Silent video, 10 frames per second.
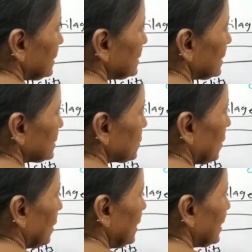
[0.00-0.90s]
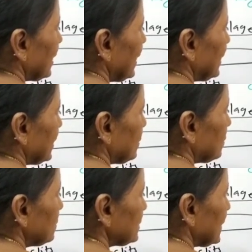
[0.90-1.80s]
this is called
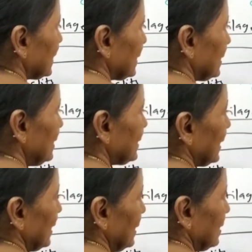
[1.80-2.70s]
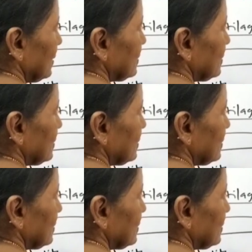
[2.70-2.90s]
hetero circle tail